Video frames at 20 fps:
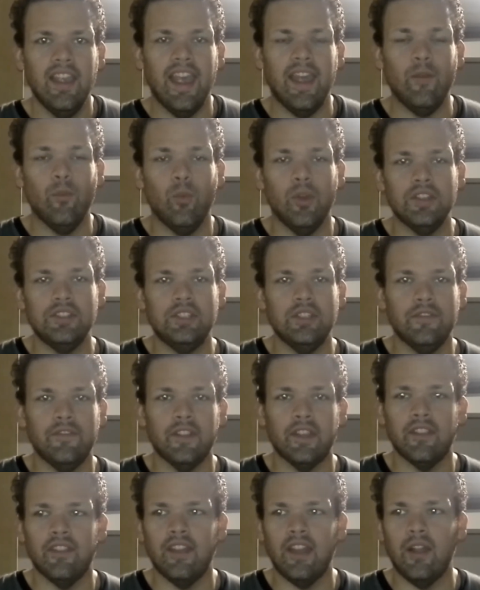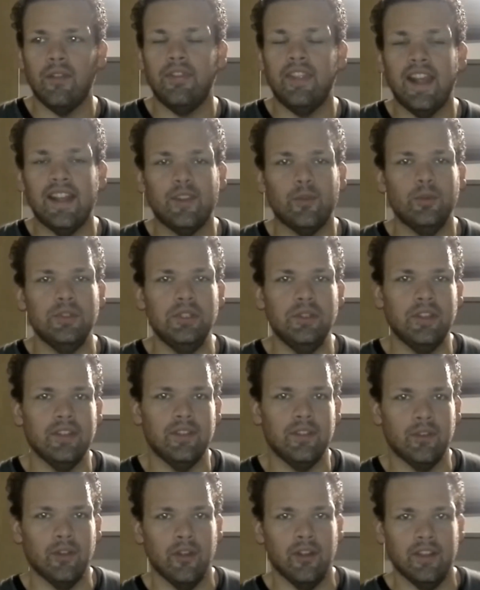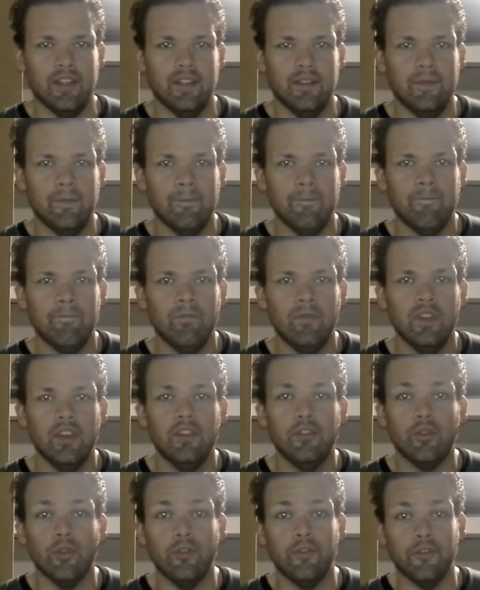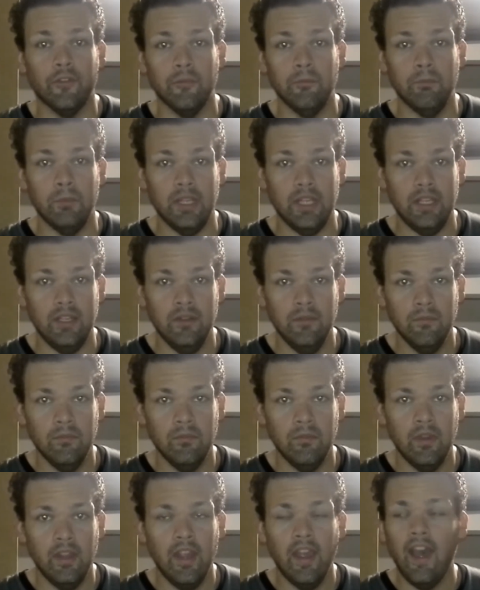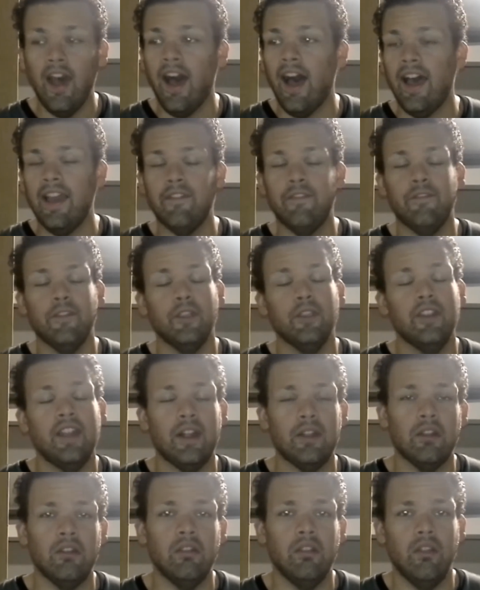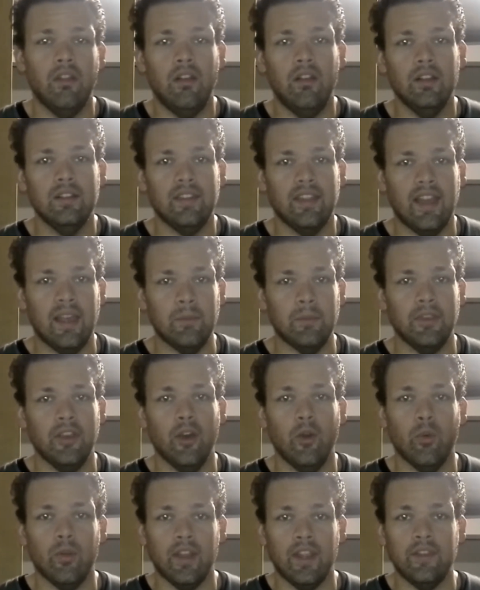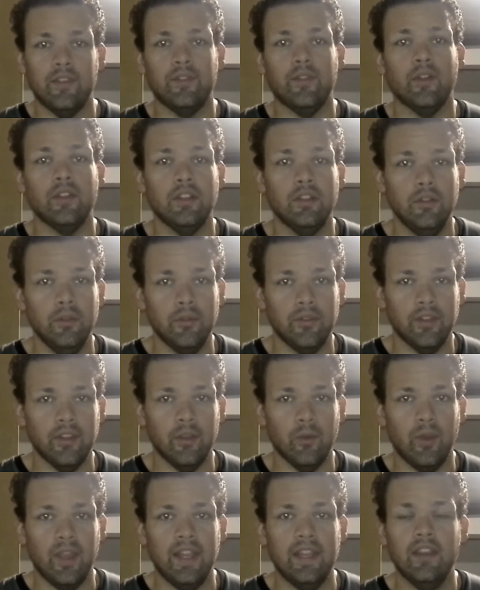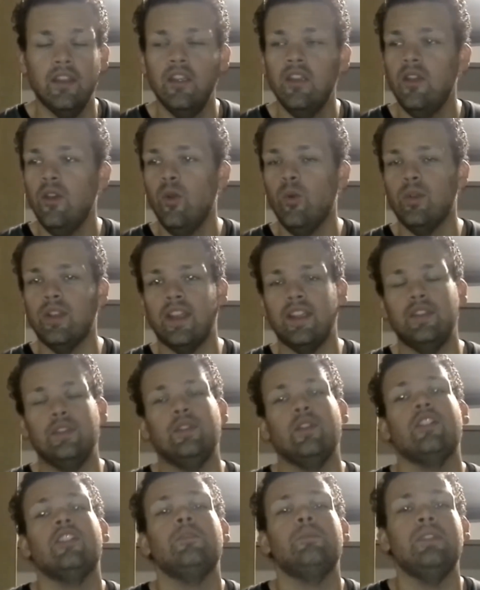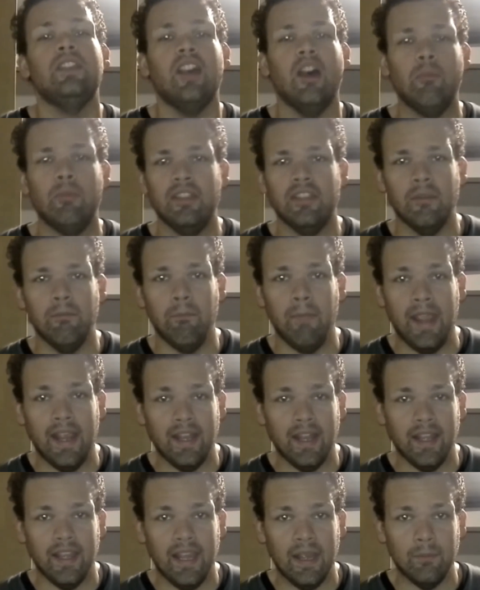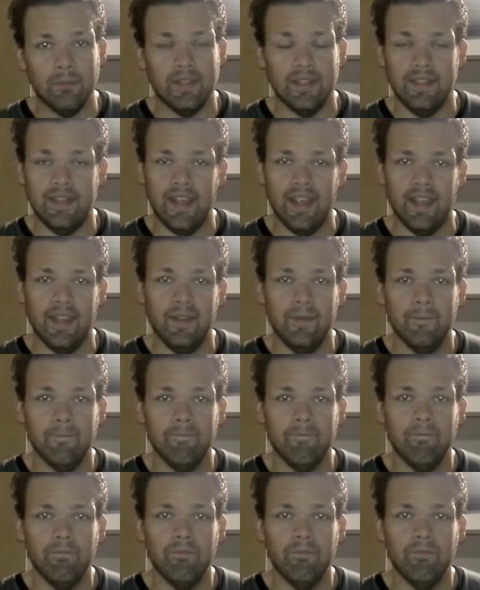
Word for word: And once you figure that out, that's when you can start it. So for me, I figured out a long time ago when I started losing weight, when I started becoming the man I am today.